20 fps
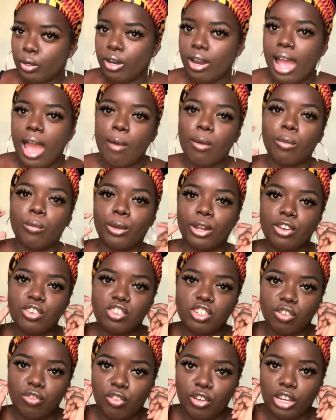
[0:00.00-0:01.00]
I would wear
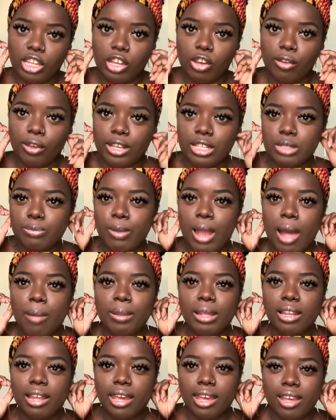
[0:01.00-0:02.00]
different earrings, probably
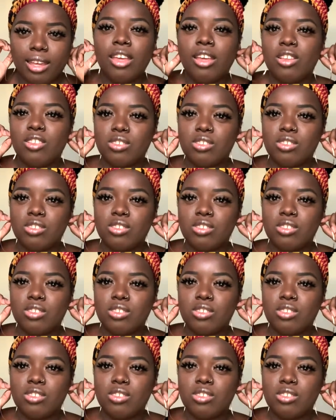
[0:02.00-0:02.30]
like